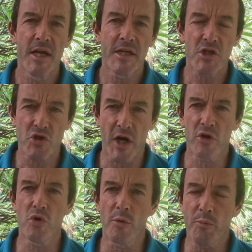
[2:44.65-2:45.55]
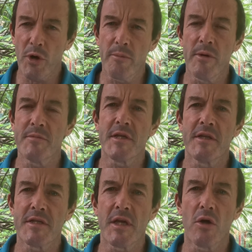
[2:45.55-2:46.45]
Structural problems in
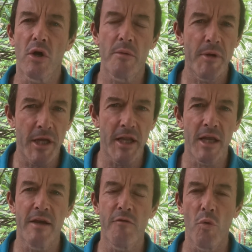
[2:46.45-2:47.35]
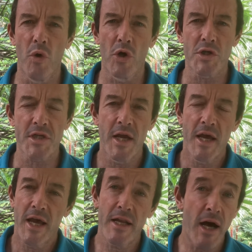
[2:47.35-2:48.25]
this economy getting ever worse,
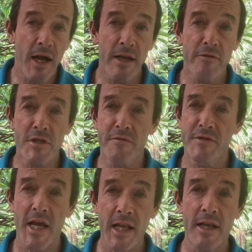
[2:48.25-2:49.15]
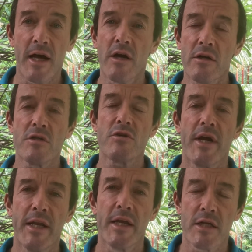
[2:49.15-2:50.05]
and high levels of debt now
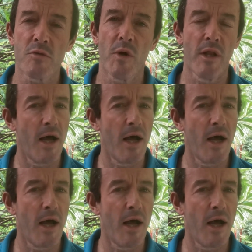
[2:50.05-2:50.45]
constraining it as well.